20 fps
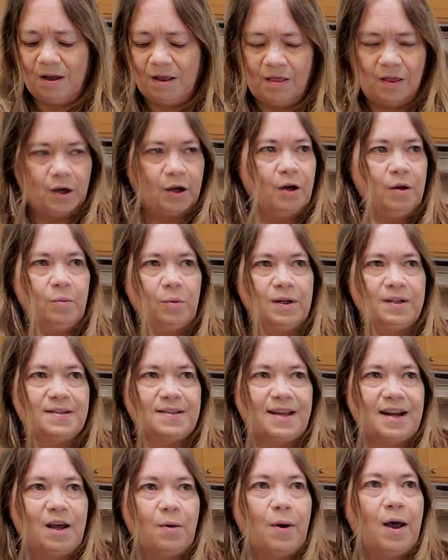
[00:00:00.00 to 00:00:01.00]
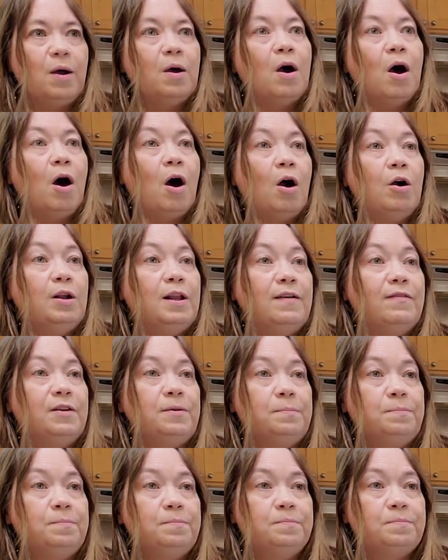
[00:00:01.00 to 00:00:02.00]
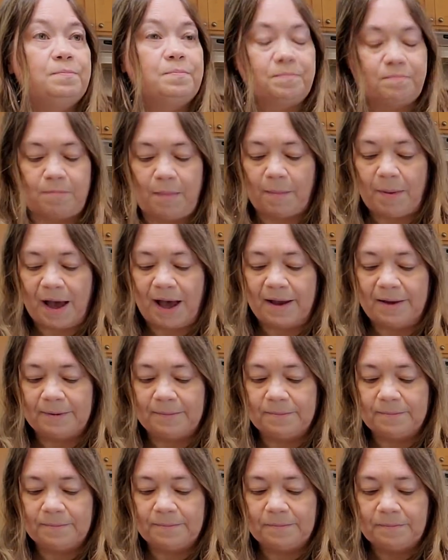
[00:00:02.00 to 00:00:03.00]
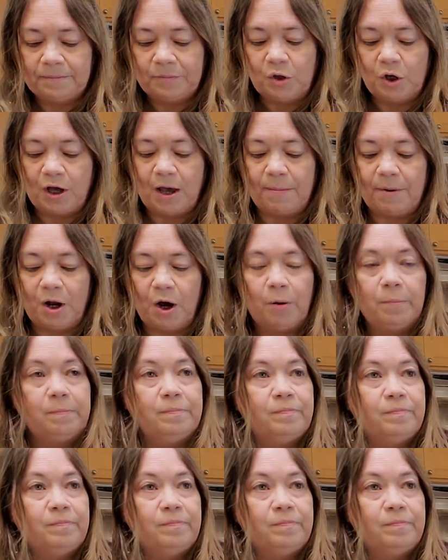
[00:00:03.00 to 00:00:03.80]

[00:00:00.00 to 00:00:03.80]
The good ones anyway. Are you leaving? Bye-bye. You coming home?